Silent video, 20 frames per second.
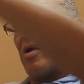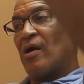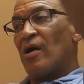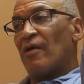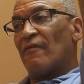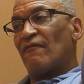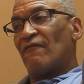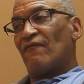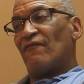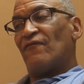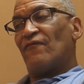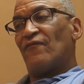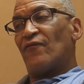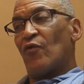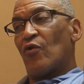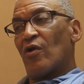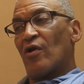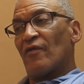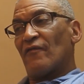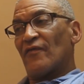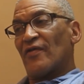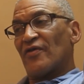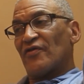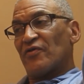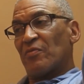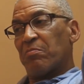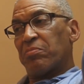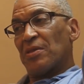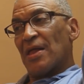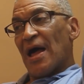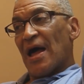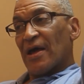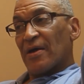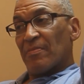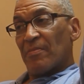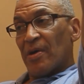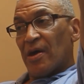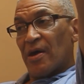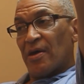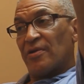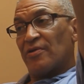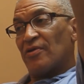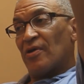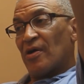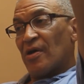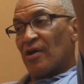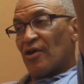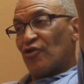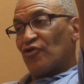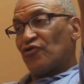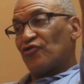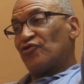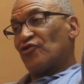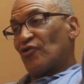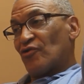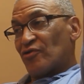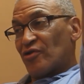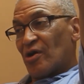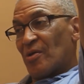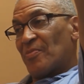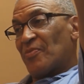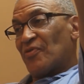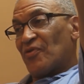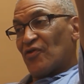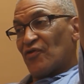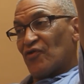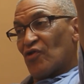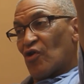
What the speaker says: And 4 of us black men showed up at this